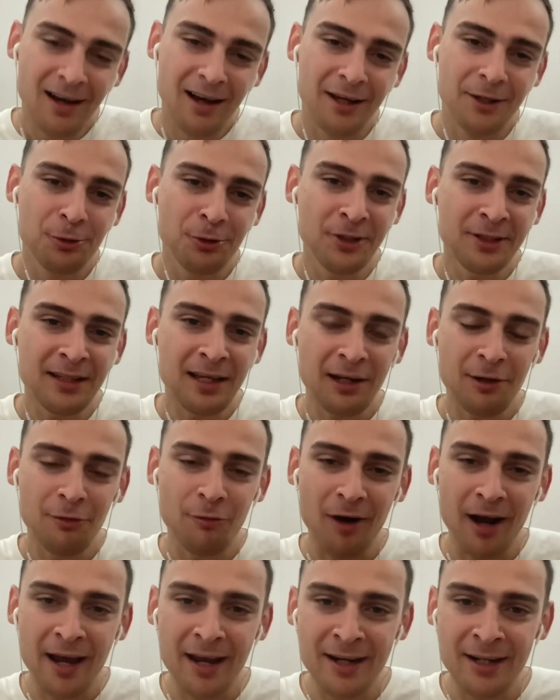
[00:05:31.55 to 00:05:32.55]
you can
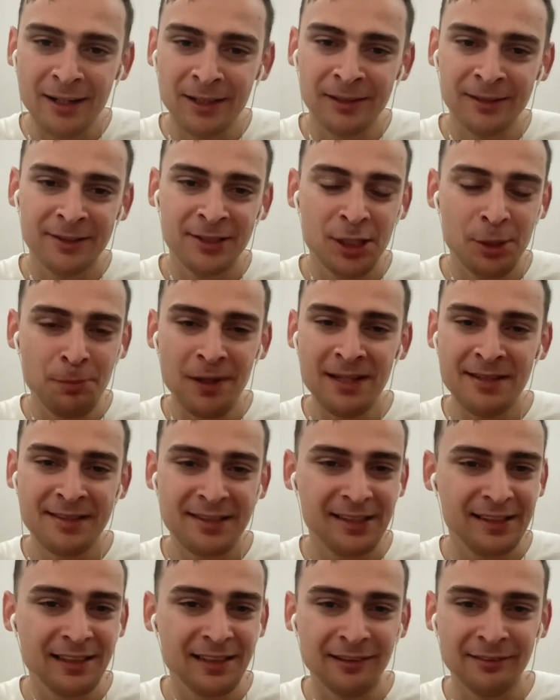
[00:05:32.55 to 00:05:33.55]
acquire a GPS
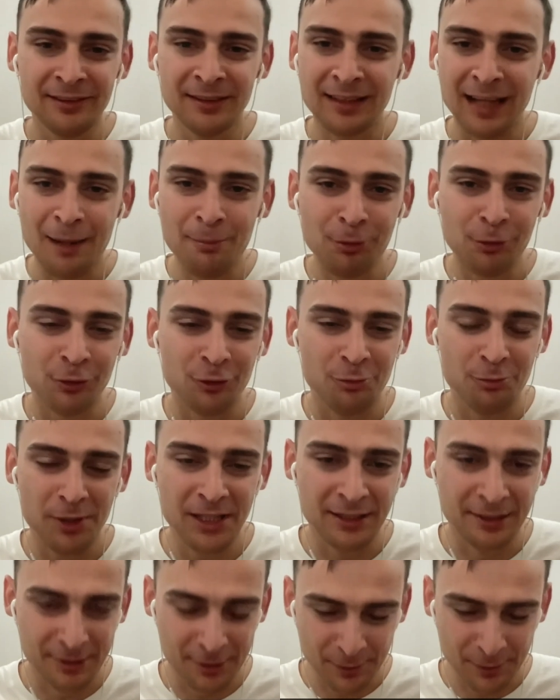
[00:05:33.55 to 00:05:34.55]
signal in a couple of
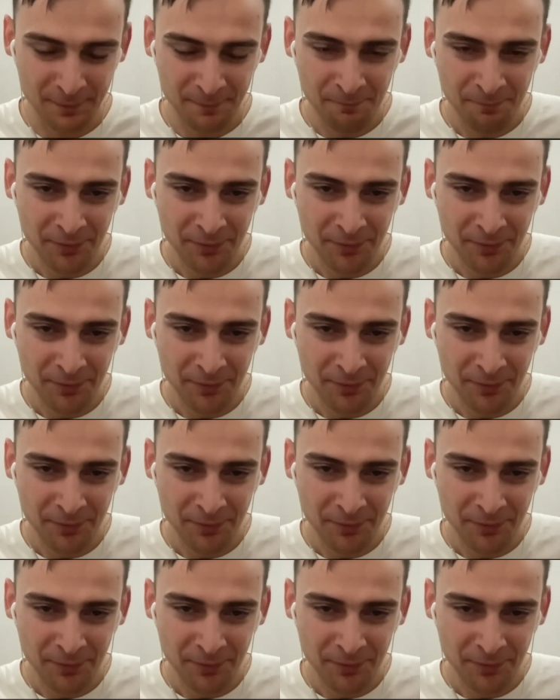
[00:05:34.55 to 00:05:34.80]
minutes.